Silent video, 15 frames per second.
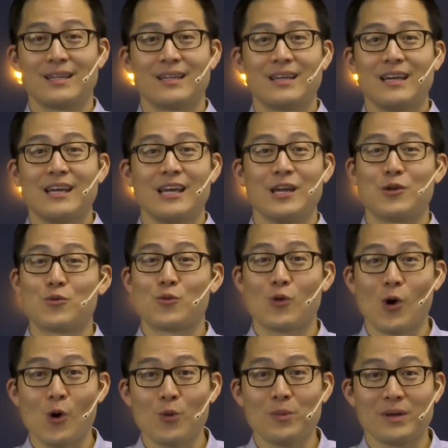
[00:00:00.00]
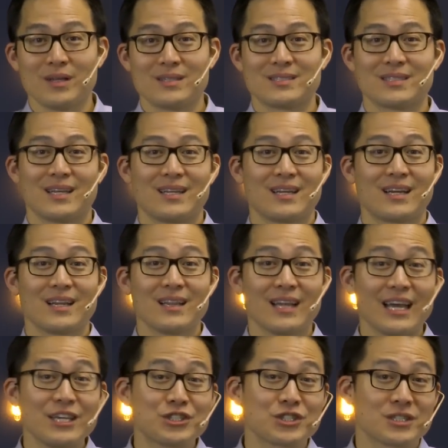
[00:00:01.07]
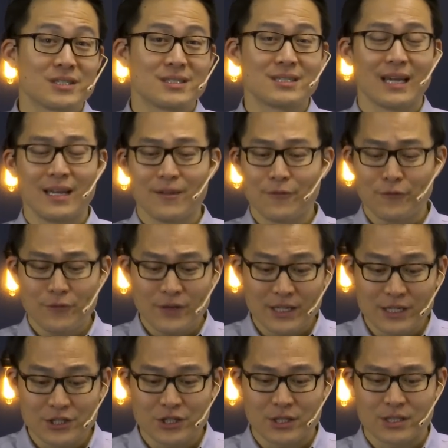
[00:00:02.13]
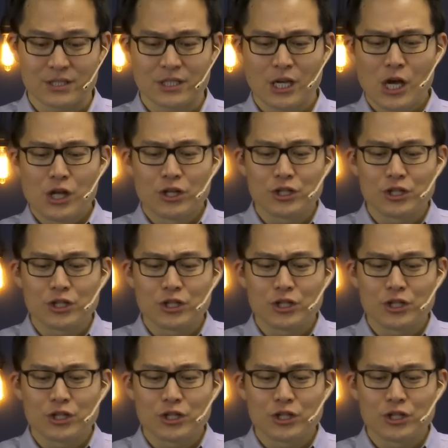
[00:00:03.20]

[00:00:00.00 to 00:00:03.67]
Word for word: in, in Romans and Galatians and Ephesians,